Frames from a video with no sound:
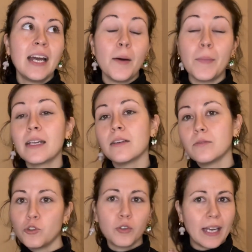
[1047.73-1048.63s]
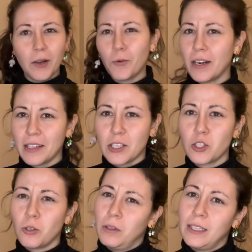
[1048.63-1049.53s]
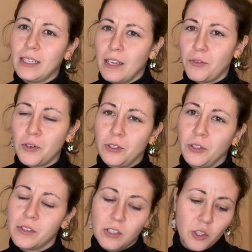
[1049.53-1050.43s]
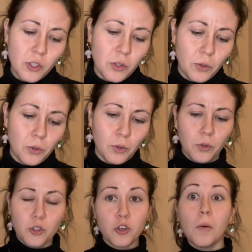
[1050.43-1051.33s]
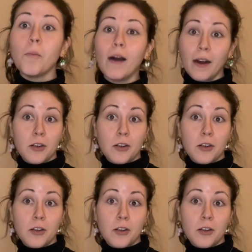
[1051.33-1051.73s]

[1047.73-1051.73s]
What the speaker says: but you can wear this totally if you're going to a bar,